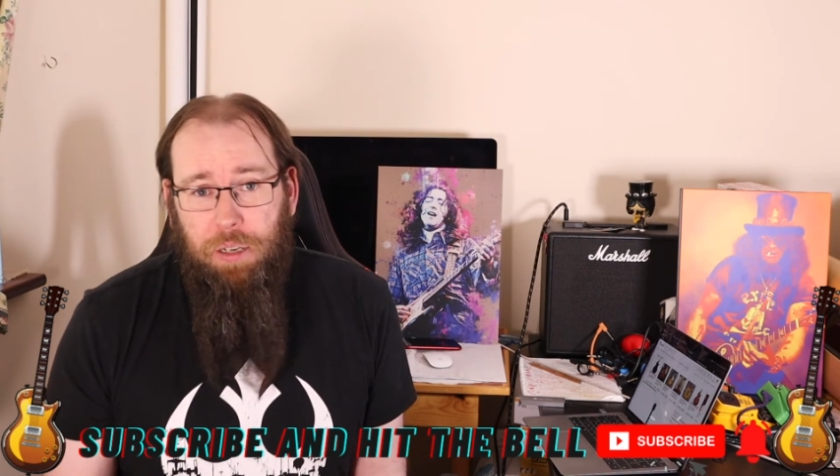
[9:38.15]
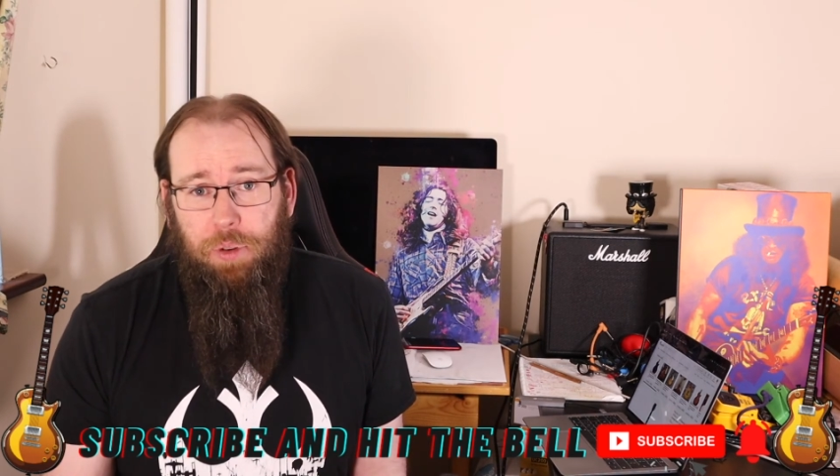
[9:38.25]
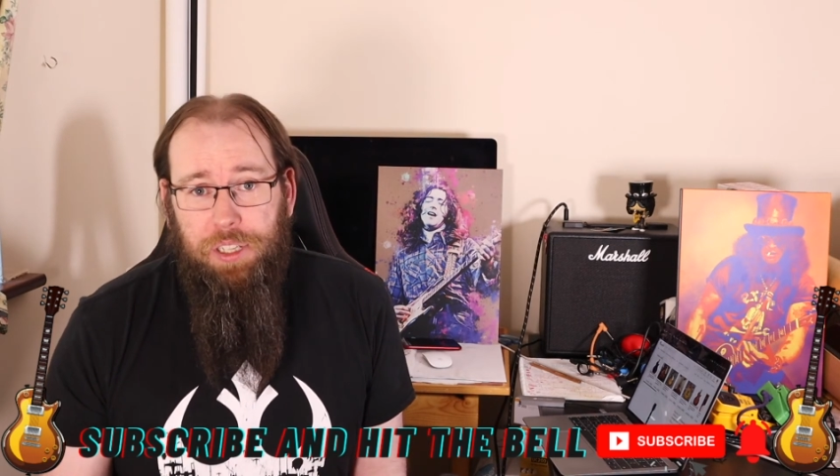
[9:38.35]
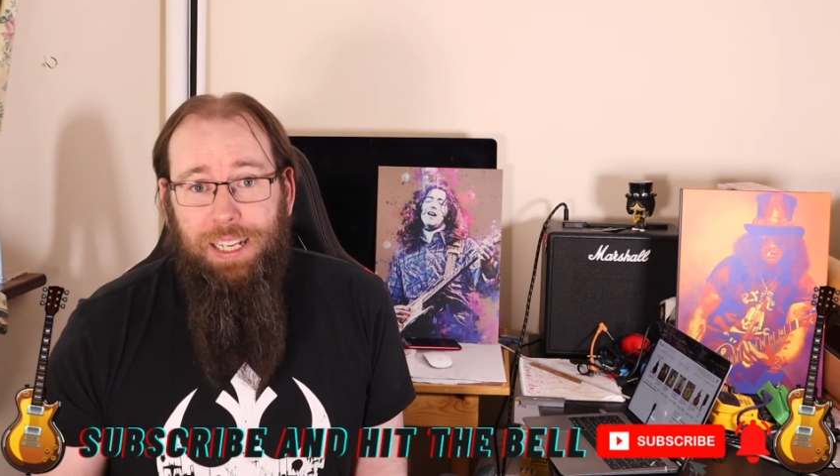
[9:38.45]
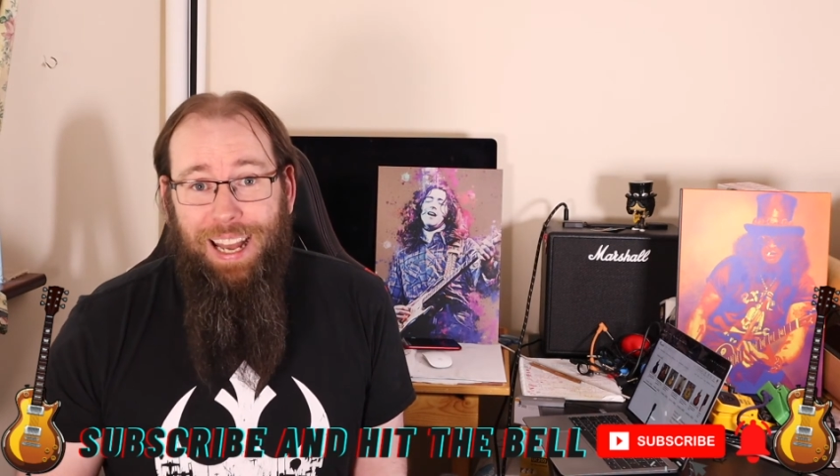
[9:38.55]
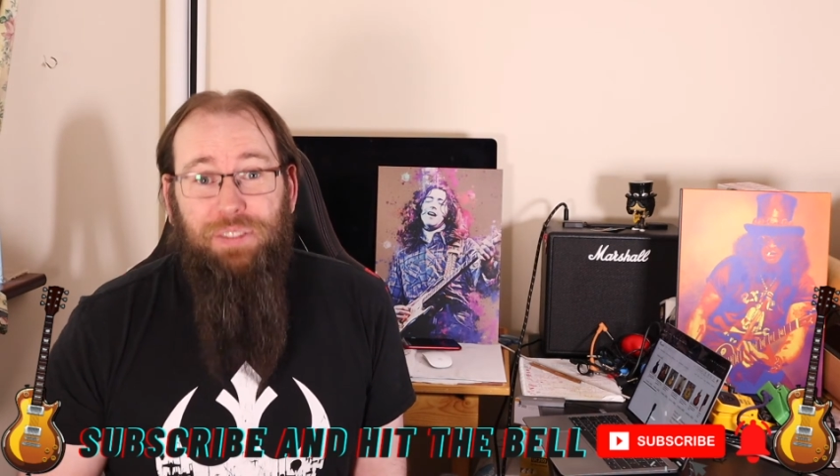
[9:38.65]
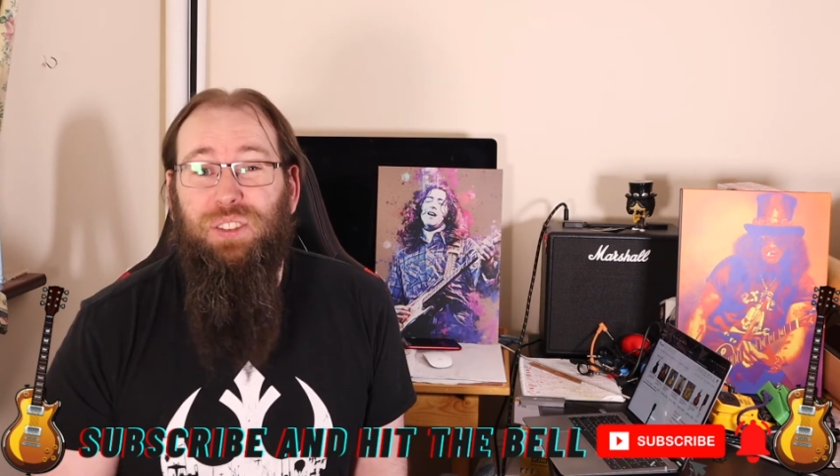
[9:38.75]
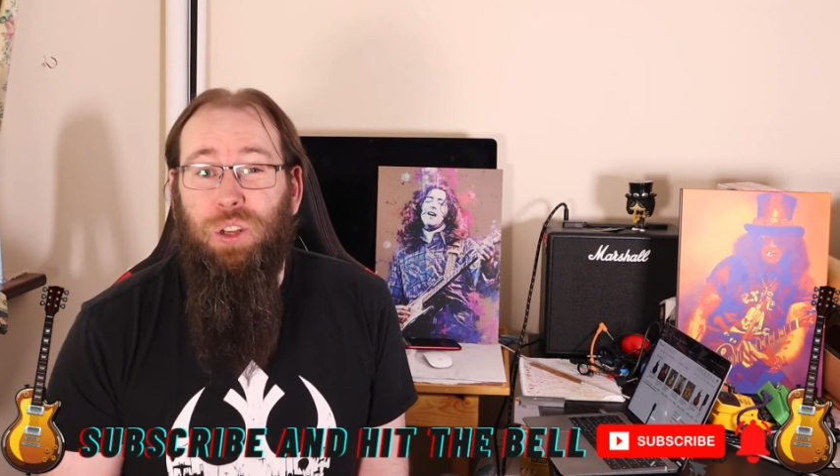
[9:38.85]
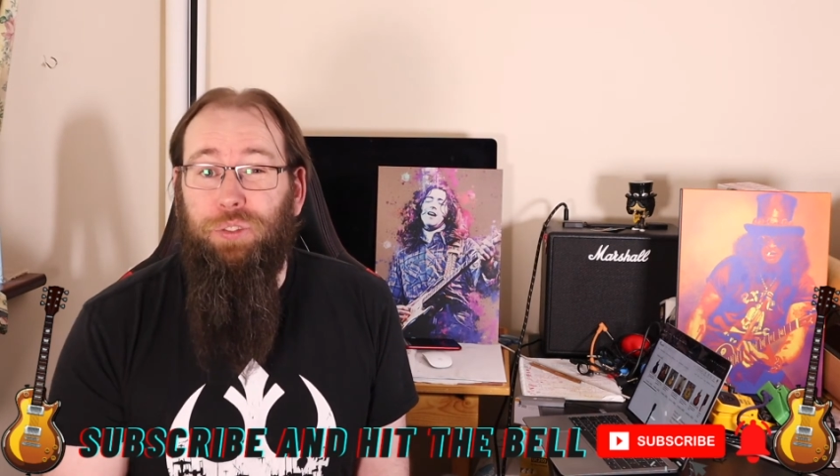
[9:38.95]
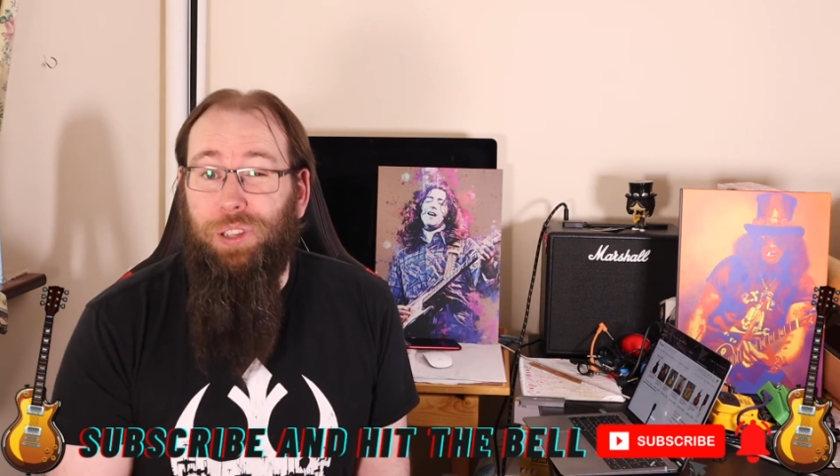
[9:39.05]
very much to have
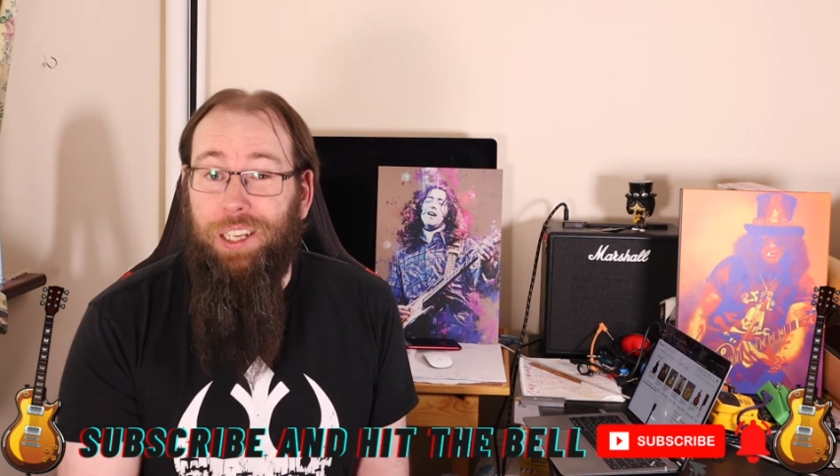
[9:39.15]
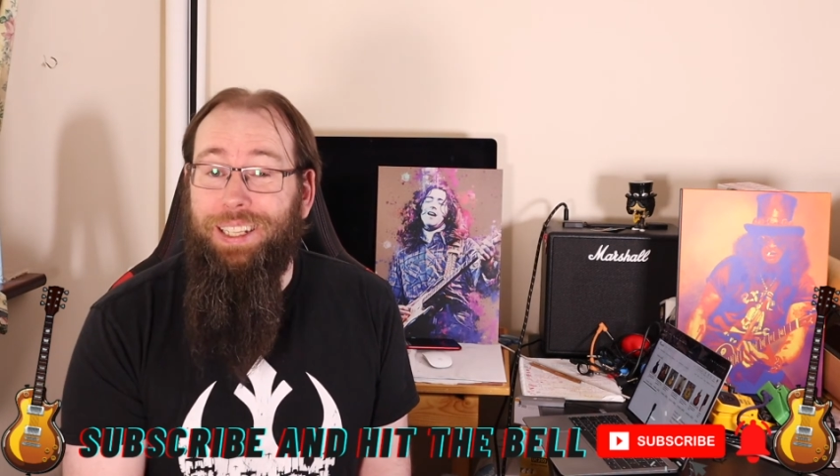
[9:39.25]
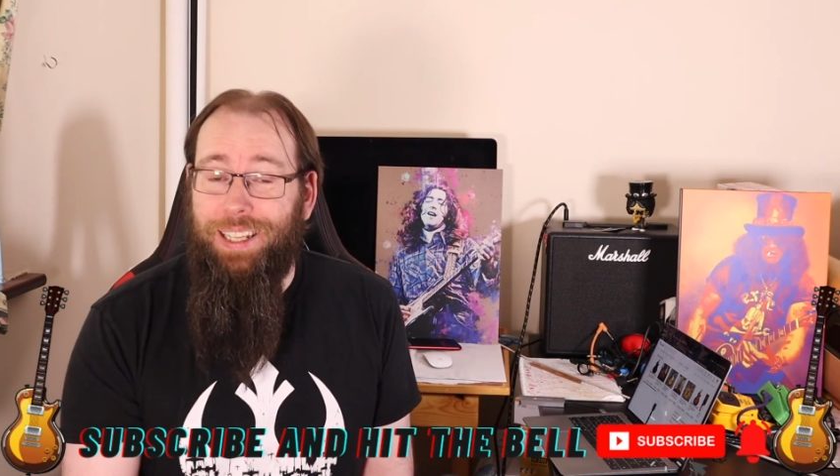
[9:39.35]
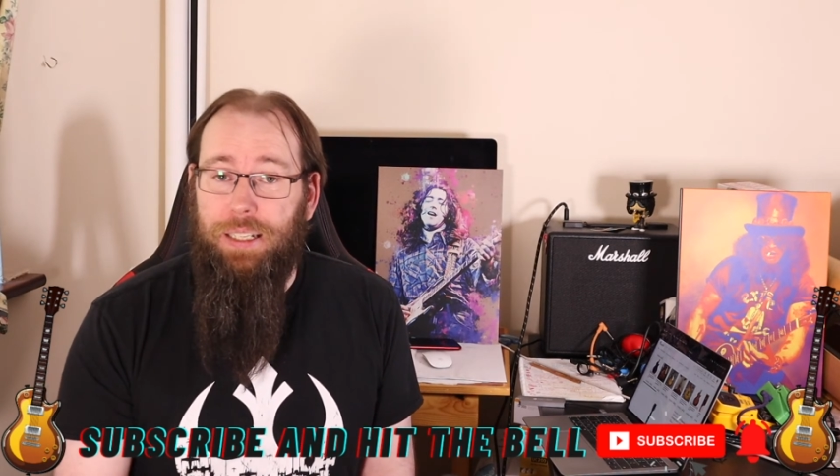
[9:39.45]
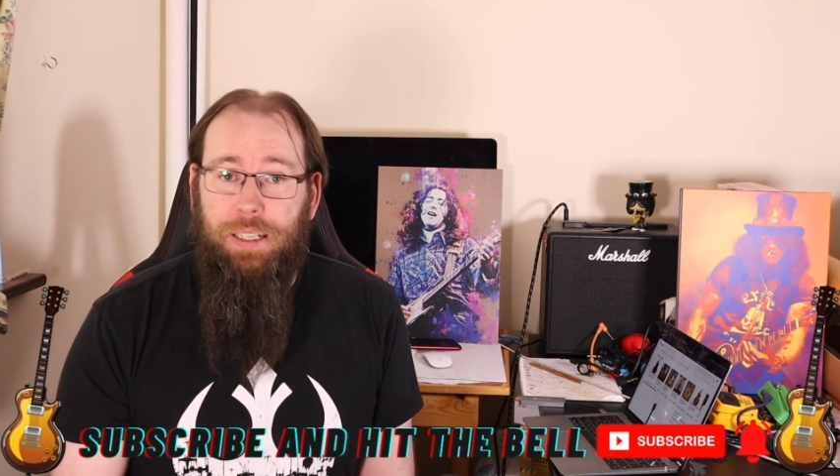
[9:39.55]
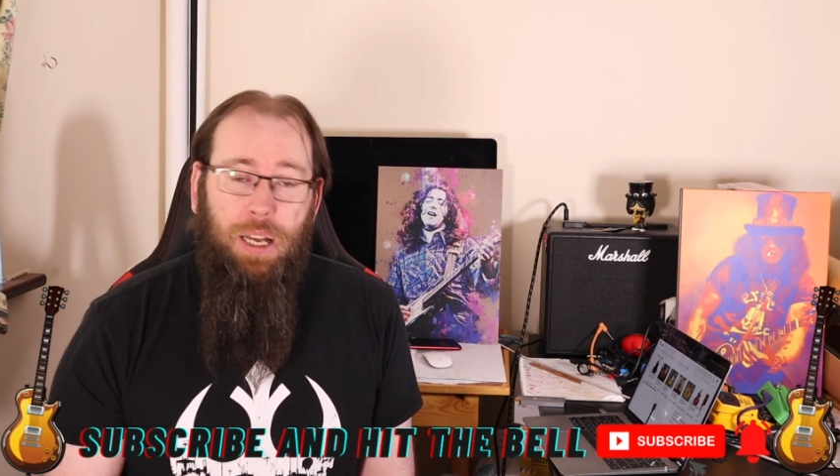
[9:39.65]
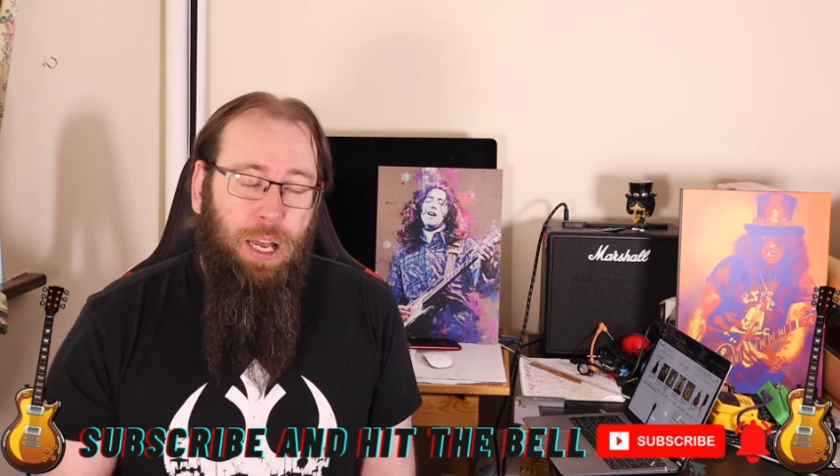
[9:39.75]
stuff like this.